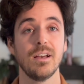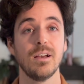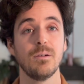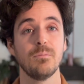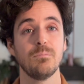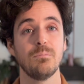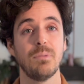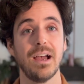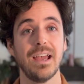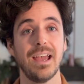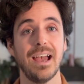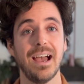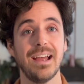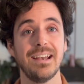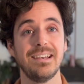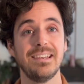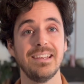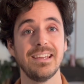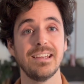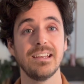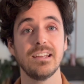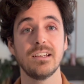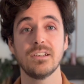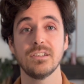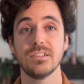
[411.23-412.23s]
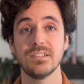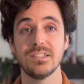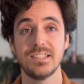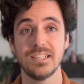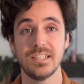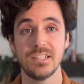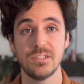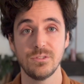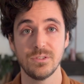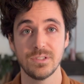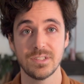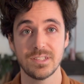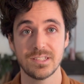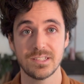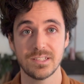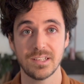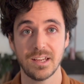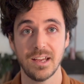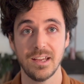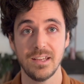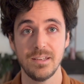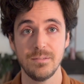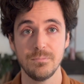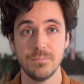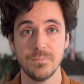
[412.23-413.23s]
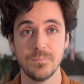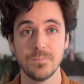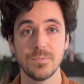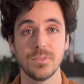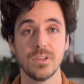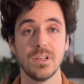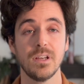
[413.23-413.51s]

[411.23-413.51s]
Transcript: by adding continuous time,